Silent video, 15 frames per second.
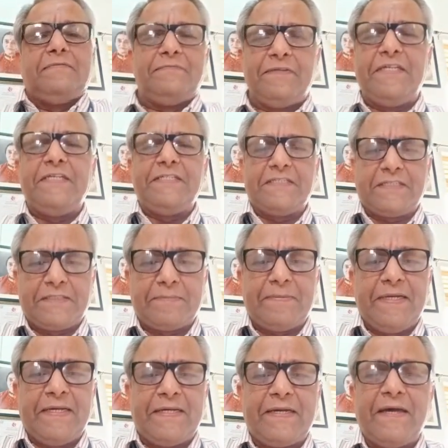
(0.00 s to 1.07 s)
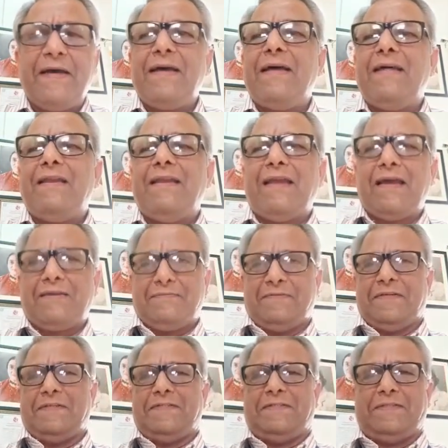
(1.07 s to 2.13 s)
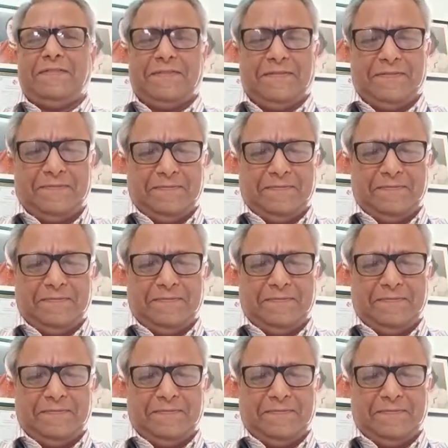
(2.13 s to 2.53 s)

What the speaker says: we speak language.